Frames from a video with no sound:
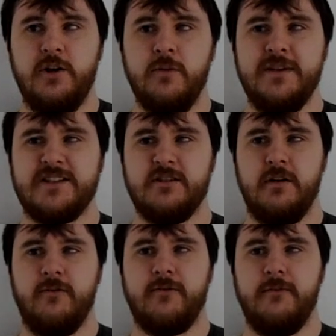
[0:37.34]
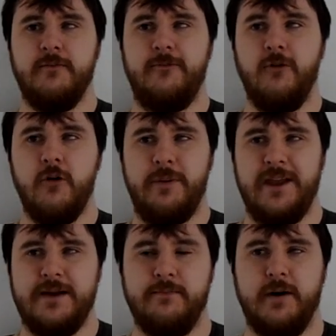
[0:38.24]
normally starting from 4
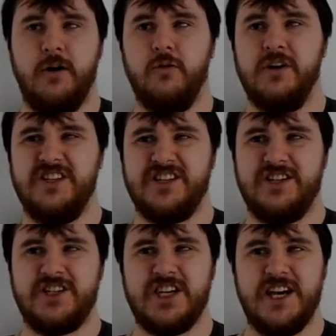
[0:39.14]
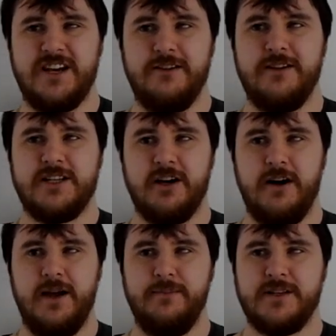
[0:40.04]
PM, but always check the
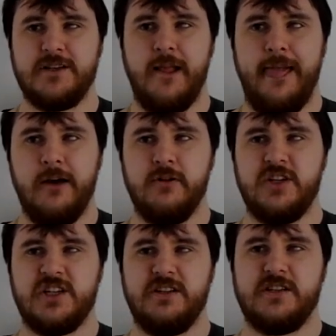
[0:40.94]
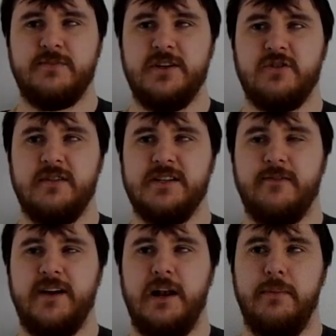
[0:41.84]
times. Always check just to make sure there's
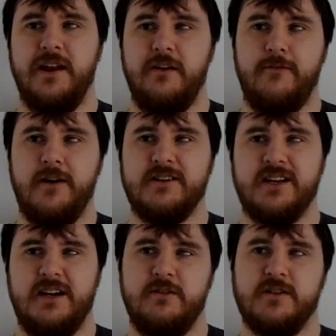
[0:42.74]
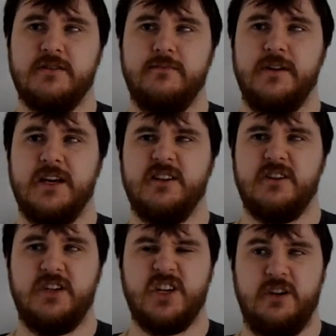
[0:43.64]
availability first, and just in case
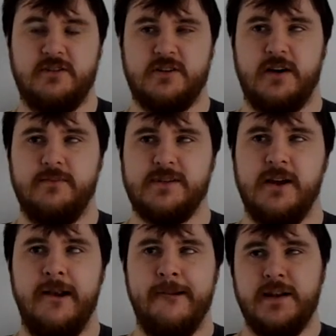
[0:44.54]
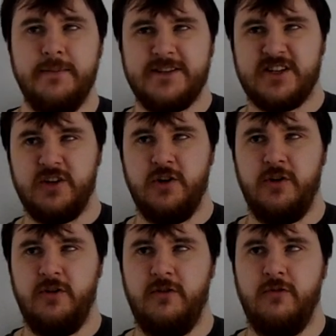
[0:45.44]
they change the times. Number
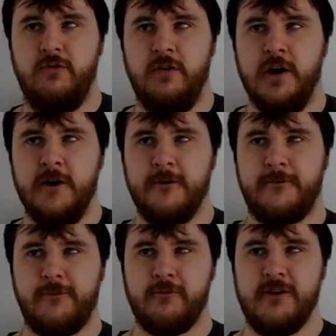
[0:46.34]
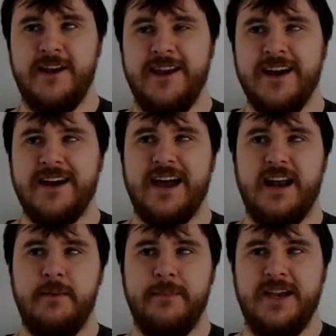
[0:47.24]
2, free
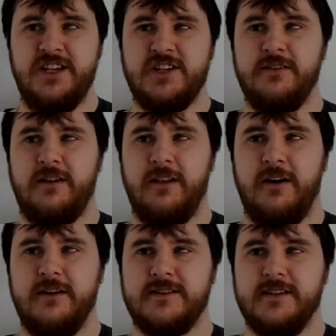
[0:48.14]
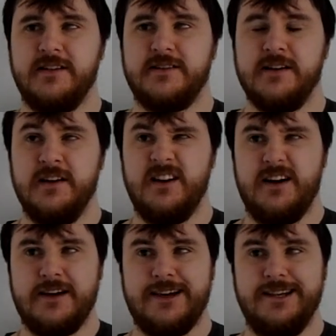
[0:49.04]
animation classes.
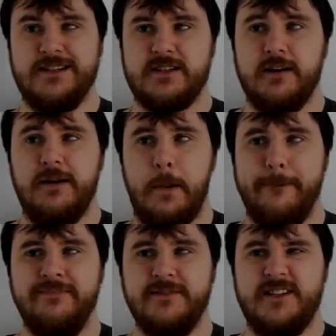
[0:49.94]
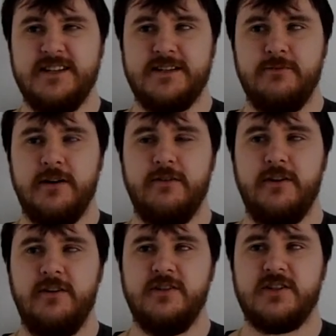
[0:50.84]
Okay, so Disney
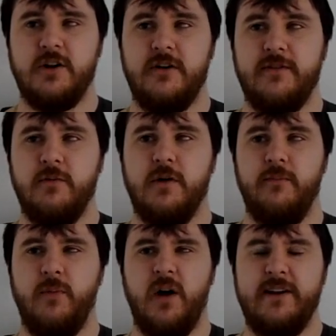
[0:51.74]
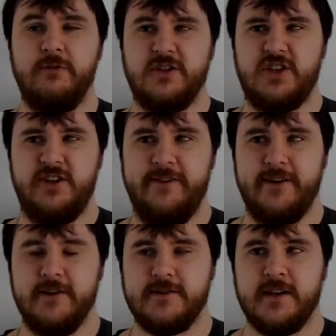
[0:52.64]
World used to offer, well, Hollywood
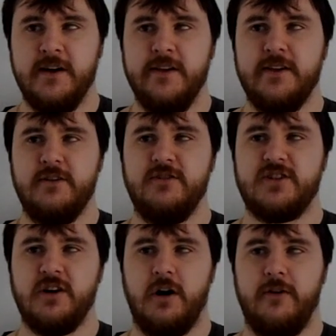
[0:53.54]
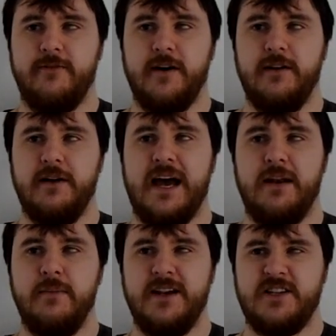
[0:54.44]
Studios used to offer
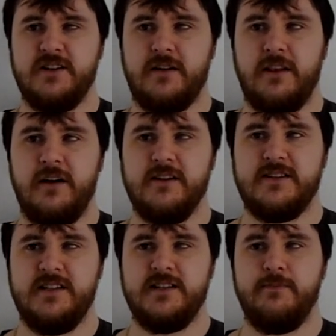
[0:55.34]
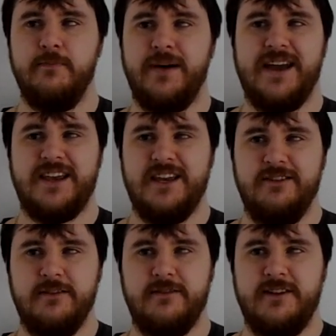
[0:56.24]
animation classes back
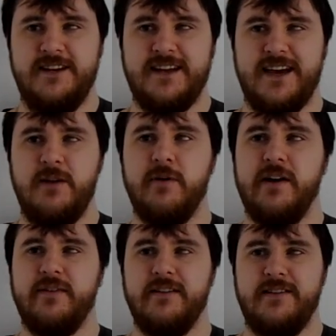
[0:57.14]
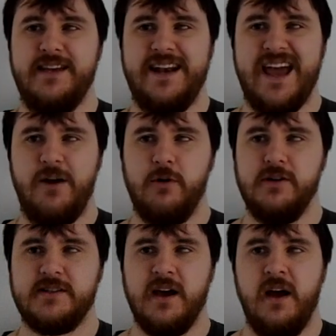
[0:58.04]
in the day, whenever the day
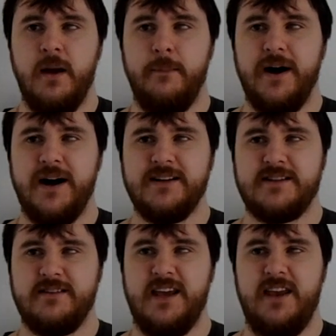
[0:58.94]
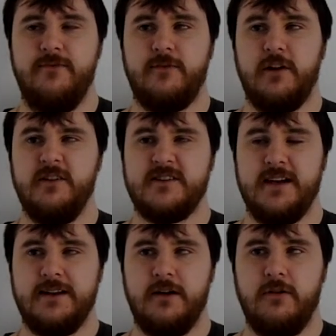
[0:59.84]
was, but they've closed
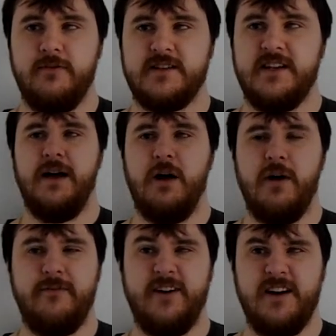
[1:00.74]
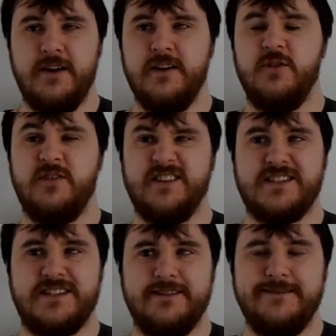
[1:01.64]
that down obviously. However, you can
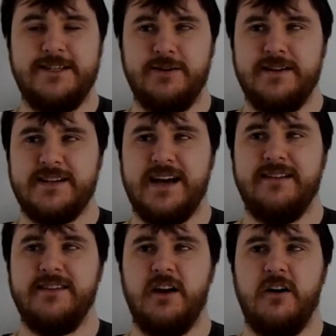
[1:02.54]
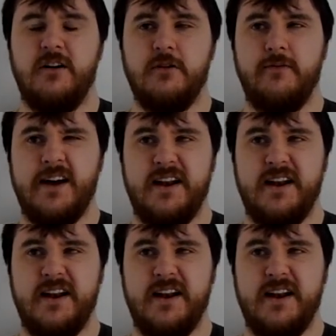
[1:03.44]
still do it at the Art of